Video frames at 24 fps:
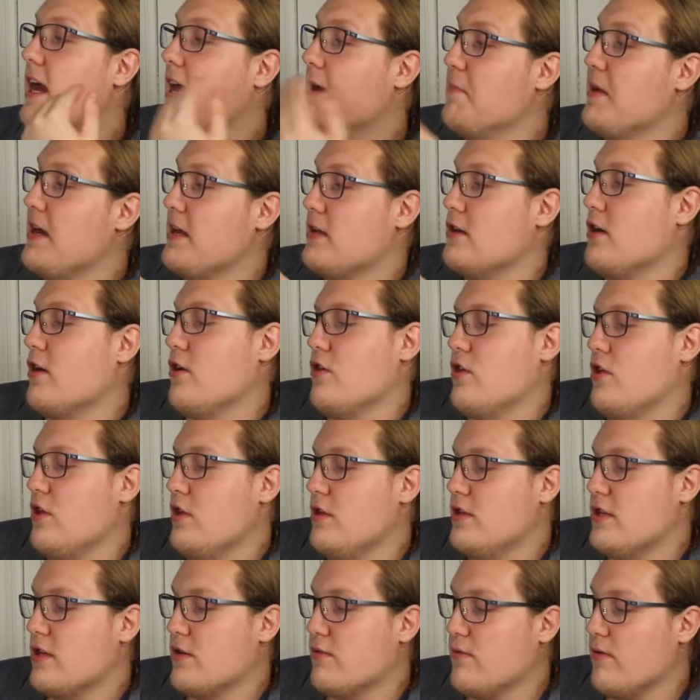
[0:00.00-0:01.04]
makes
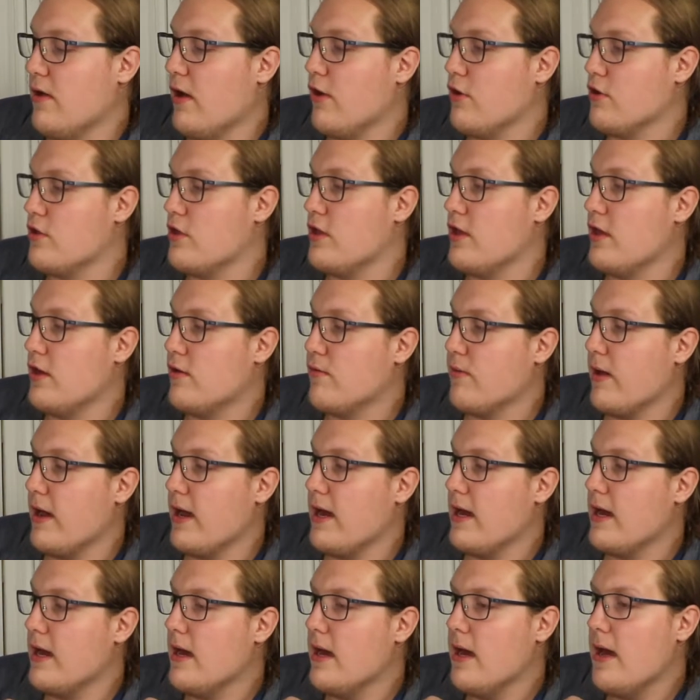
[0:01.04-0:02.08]
Archie
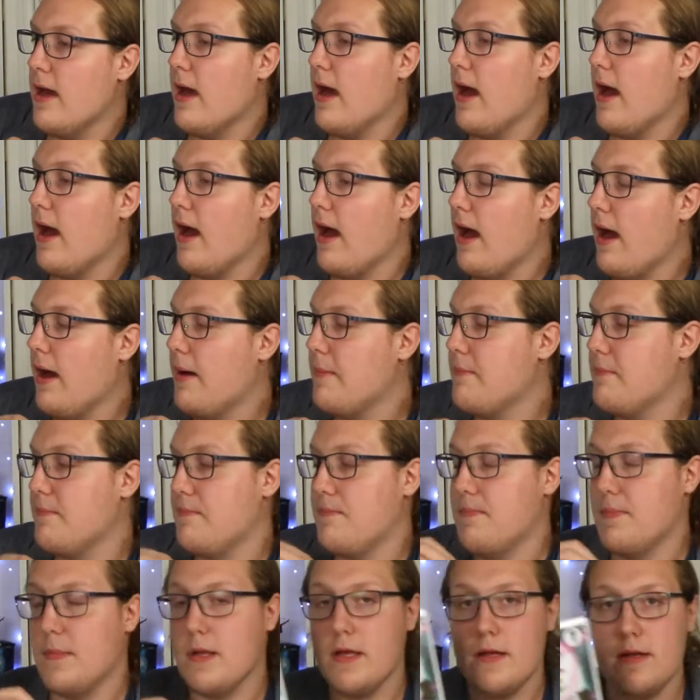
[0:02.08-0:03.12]
great.
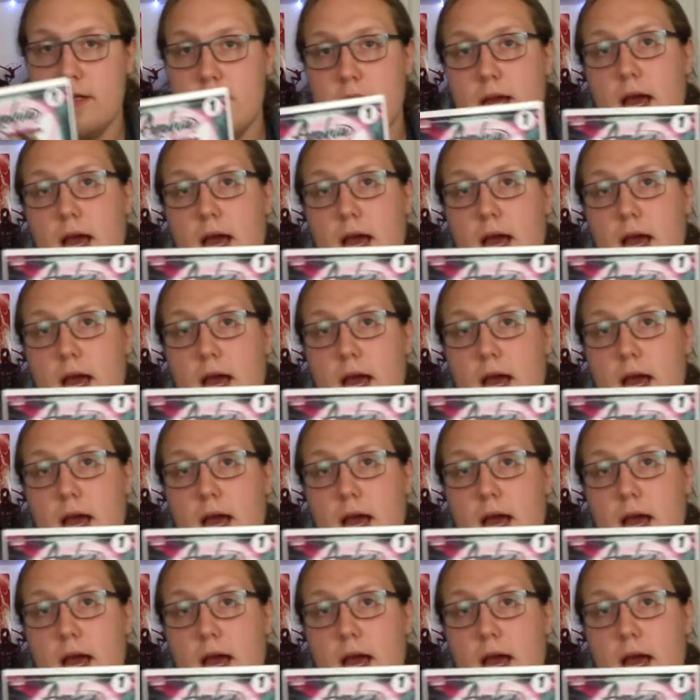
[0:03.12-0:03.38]
So